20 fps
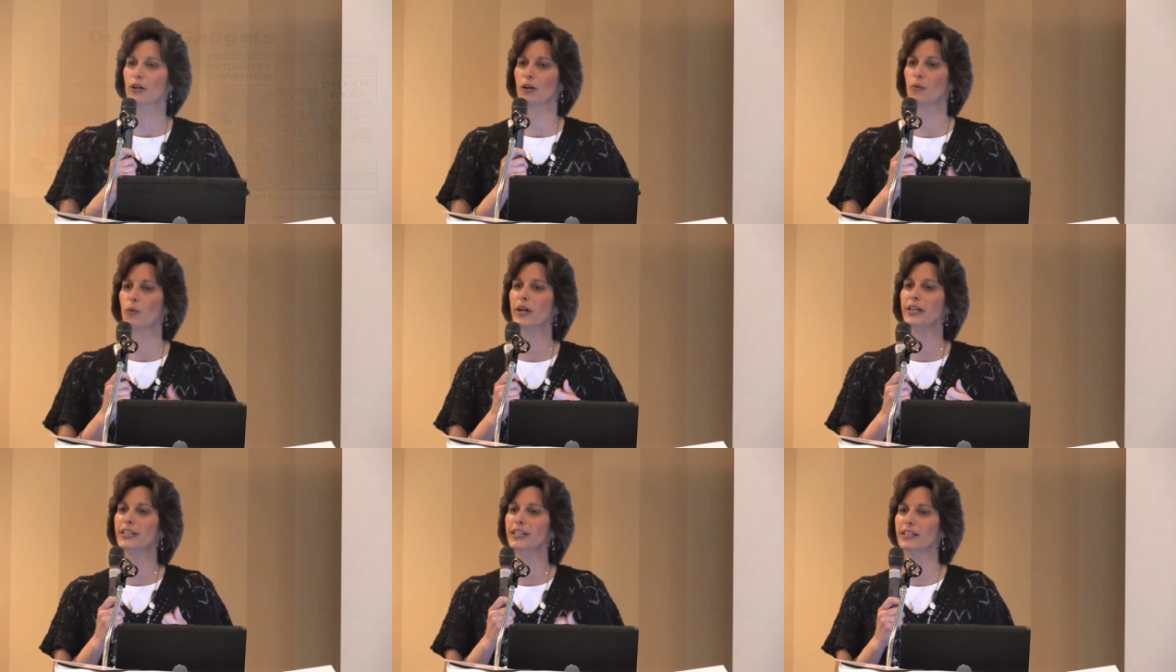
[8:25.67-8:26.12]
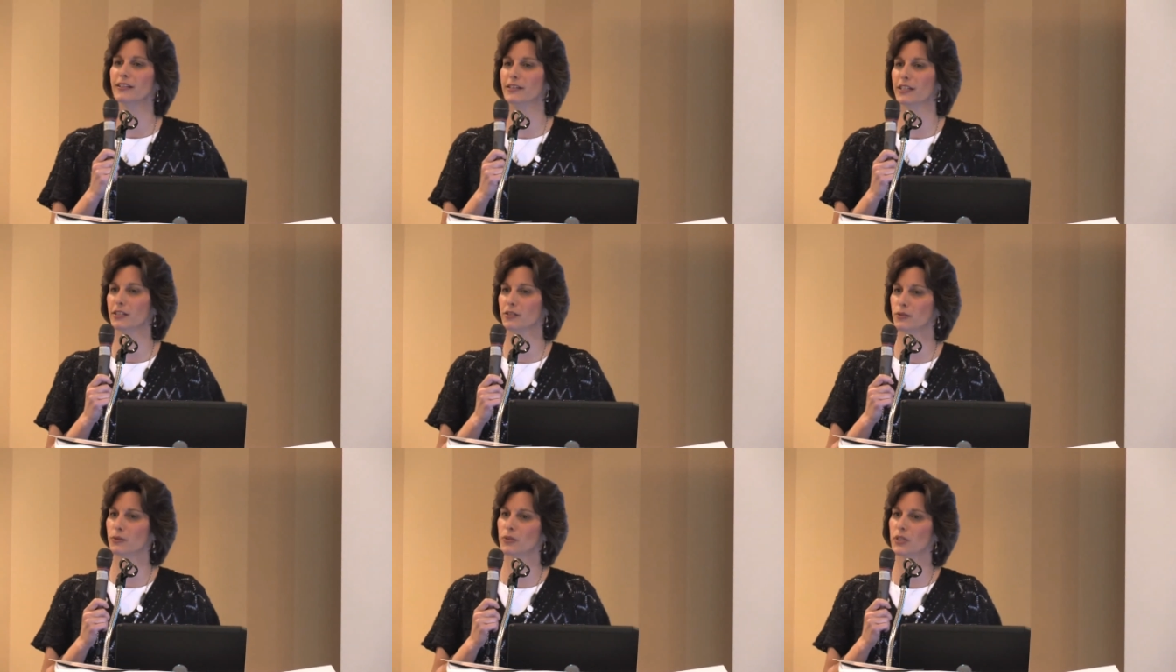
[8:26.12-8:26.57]
Or why can't
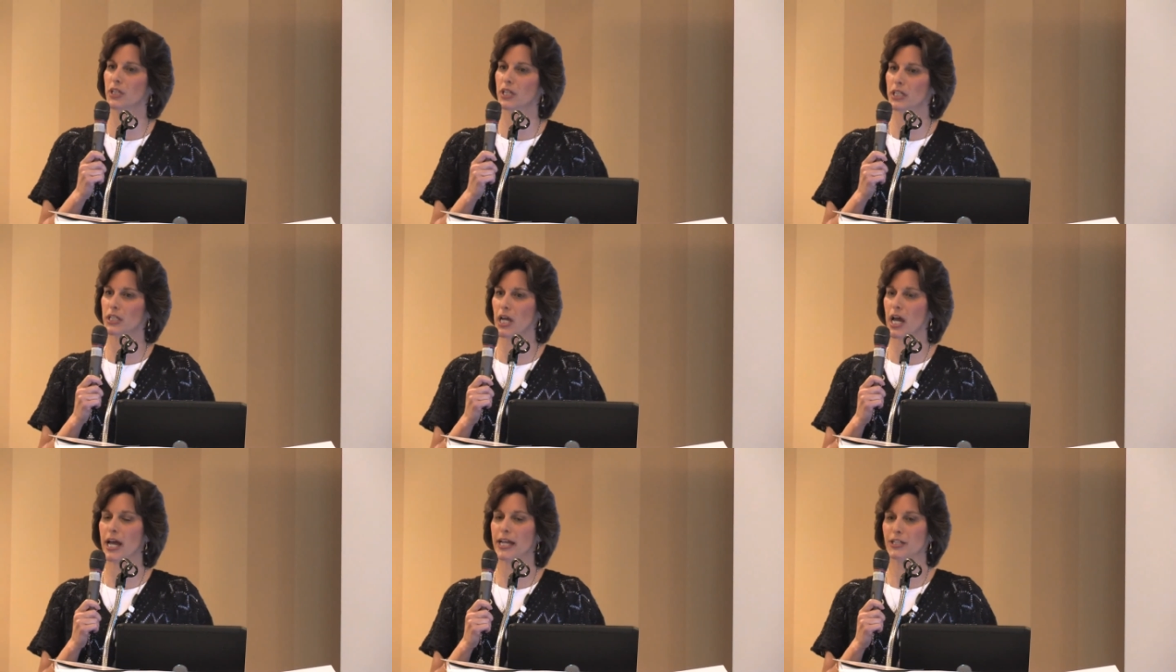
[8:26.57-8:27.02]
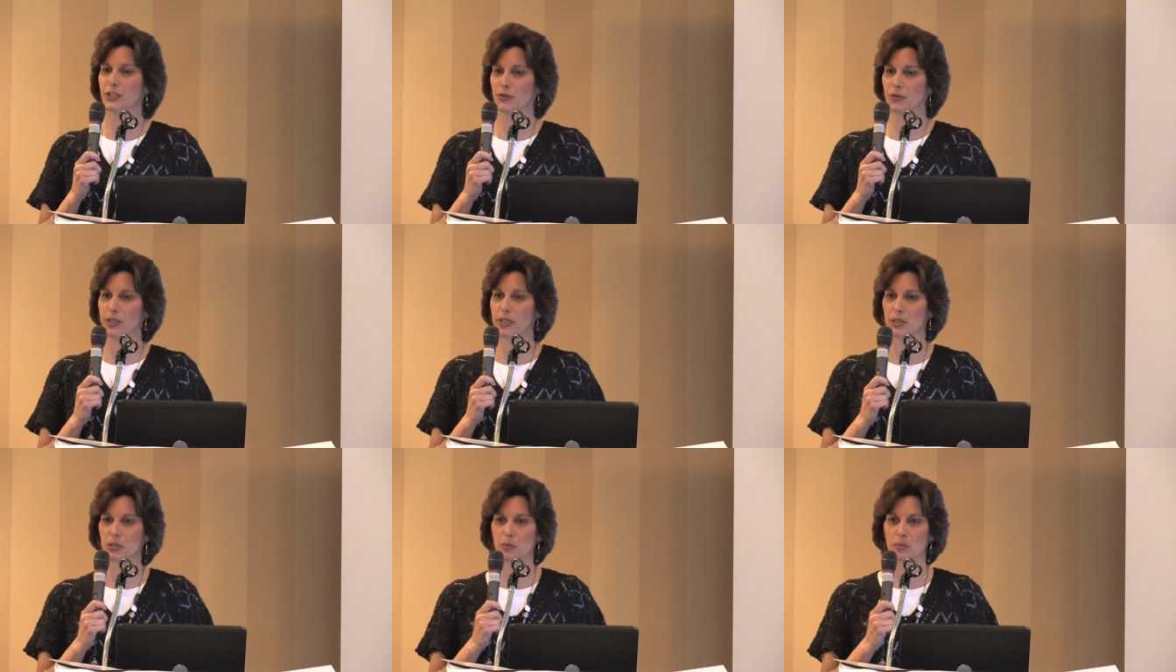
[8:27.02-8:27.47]
they do an eye
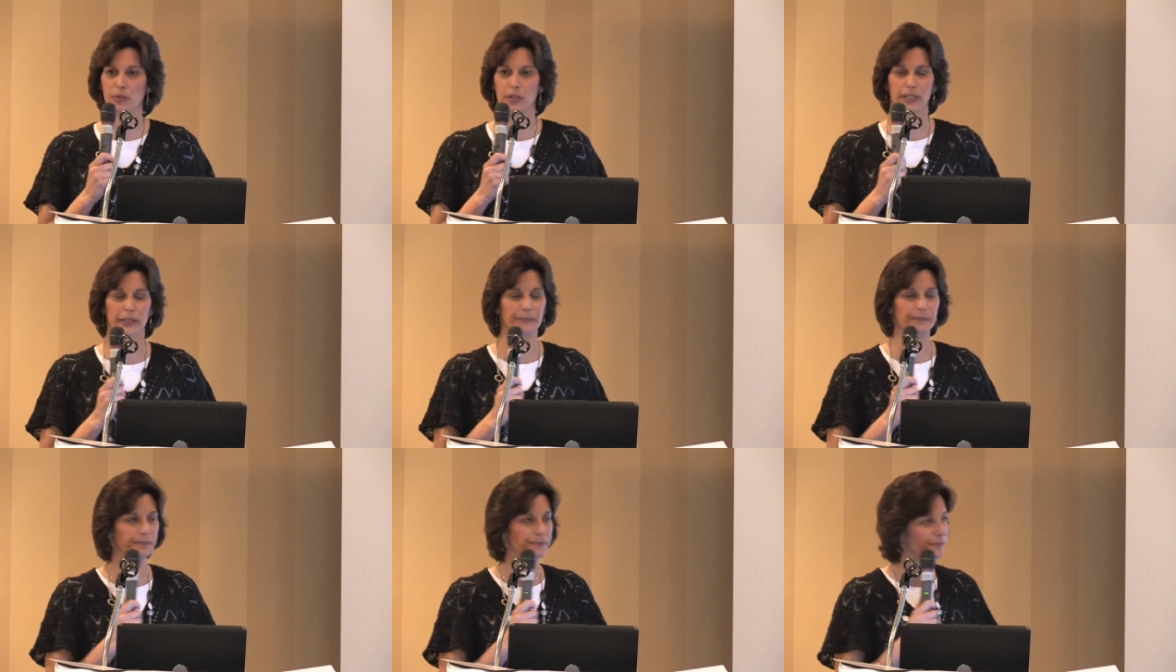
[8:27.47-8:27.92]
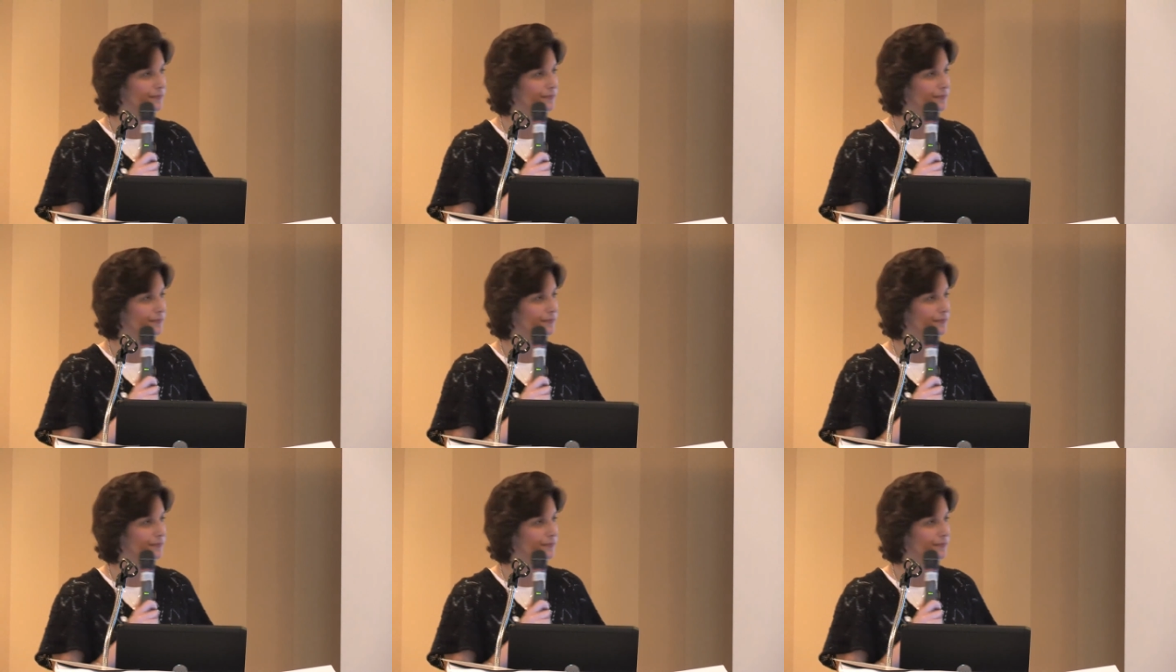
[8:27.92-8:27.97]
transplant?